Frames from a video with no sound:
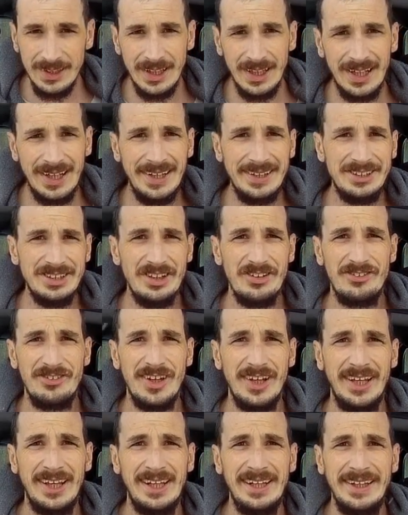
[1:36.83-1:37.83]
I
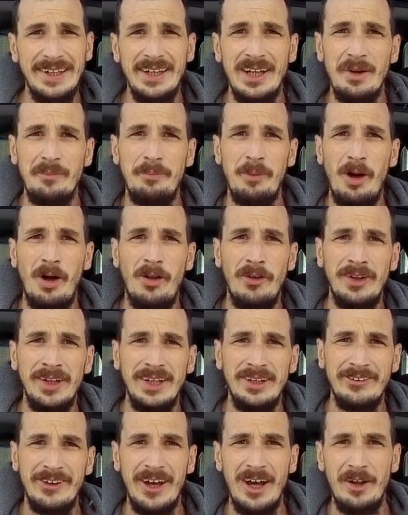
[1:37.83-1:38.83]
cleaned up all the
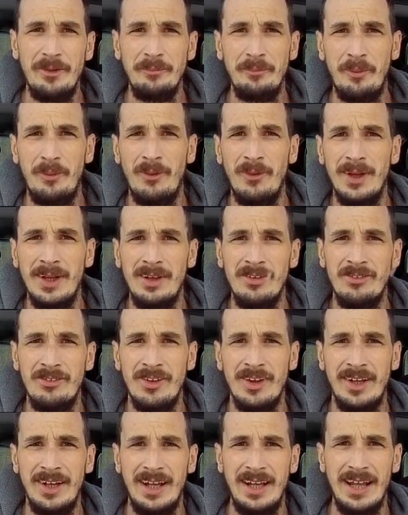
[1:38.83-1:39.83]
ground points
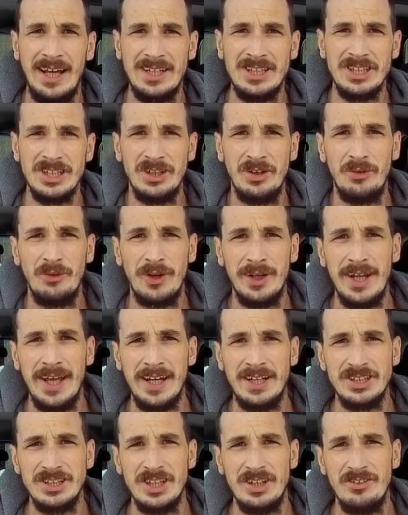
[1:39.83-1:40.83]
and electrical
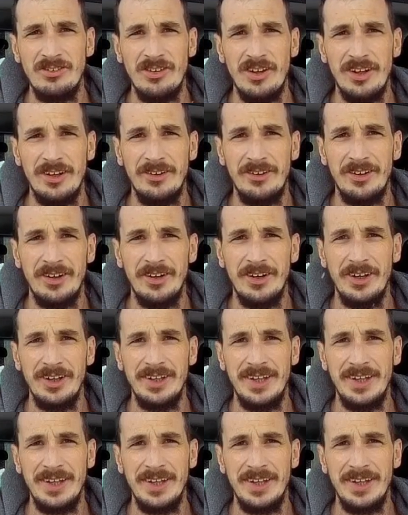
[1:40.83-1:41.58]
connections under the hood.